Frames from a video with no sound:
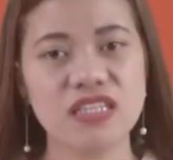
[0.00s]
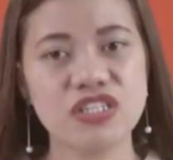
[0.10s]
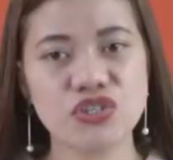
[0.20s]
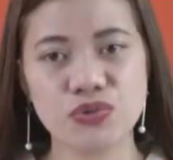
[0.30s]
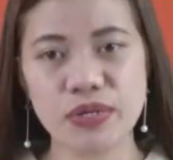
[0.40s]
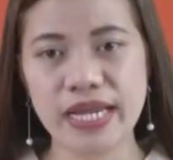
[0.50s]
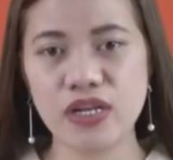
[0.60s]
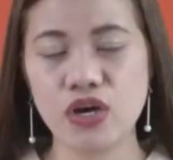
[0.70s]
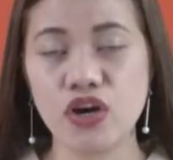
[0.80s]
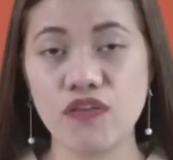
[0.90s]
the strength
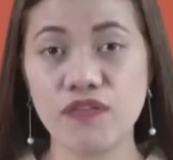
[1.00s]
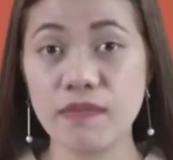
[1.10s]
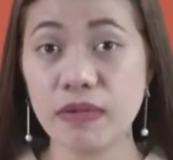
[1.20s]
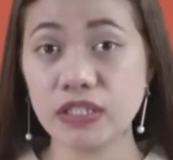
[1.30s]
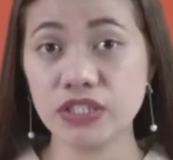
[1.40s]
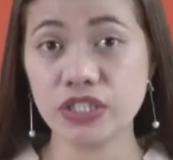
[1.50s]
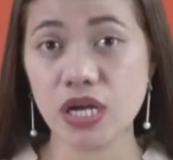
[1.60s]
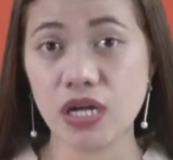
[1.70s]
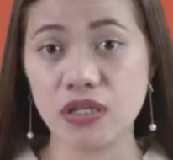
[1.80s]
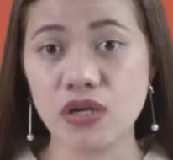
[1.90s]
of a material?
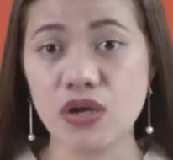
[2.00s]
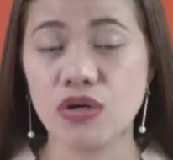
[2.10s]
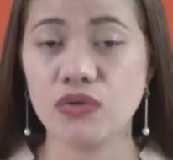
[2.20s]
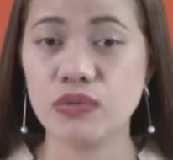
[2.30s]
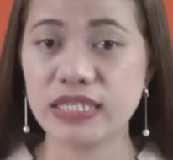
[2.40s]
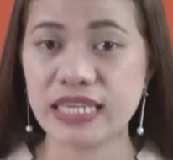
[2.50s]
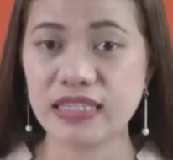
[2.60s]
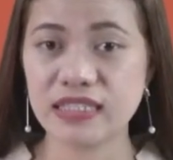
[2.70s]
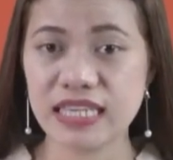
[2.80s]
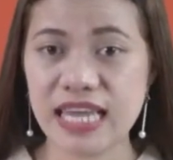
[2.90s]
We can
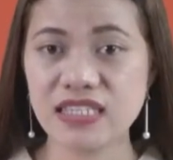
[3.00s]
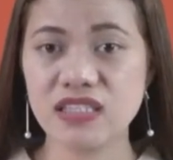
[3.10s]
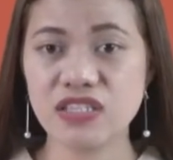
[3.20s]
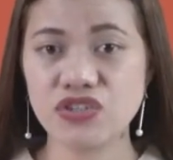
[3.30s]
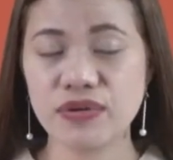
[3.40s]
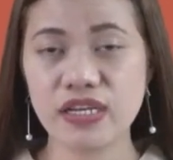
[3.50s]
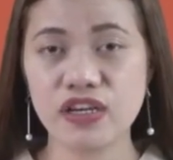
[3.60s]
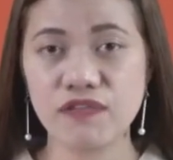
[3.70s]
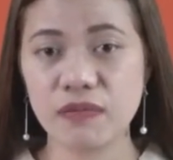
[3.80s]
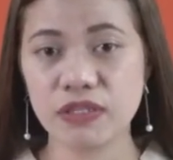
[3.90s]
test the strength of a
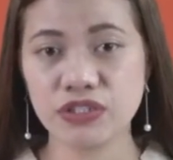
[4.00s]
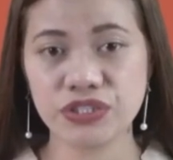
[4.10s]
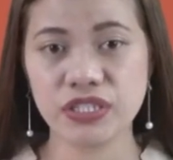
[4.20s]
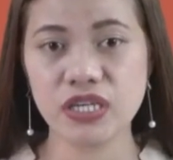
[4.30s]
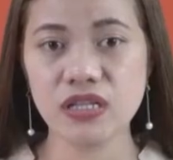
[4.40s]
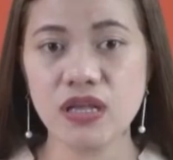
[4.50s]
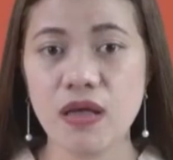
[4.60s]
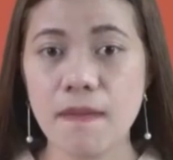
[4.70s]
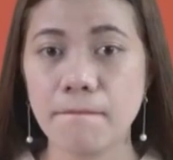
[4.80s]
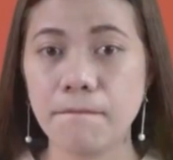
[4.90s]
material
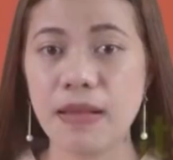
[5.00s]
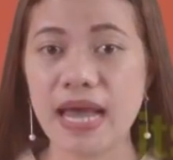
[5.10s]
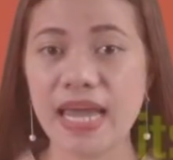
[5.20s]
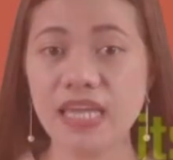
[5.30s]
by